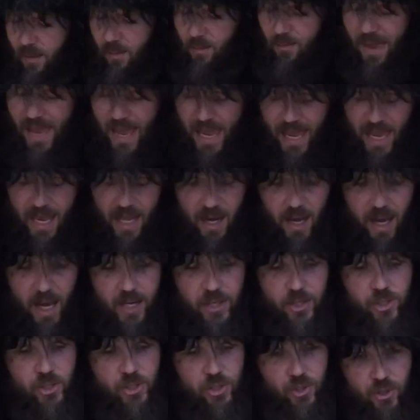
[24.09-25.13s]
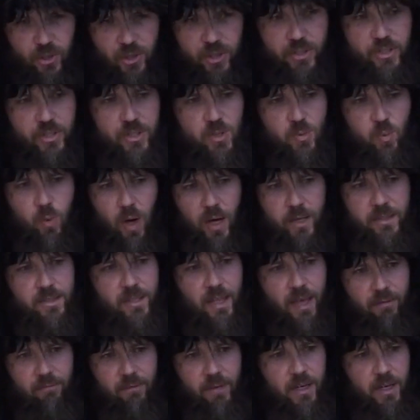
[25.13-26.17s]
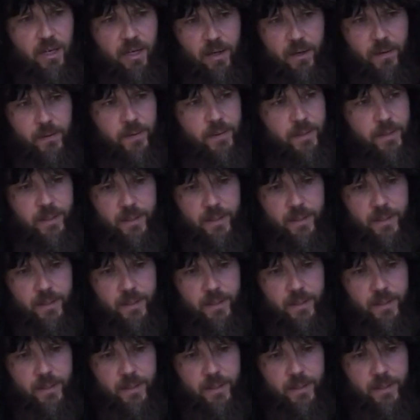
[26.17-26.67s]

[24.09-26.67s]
Man, I should have just watched that video."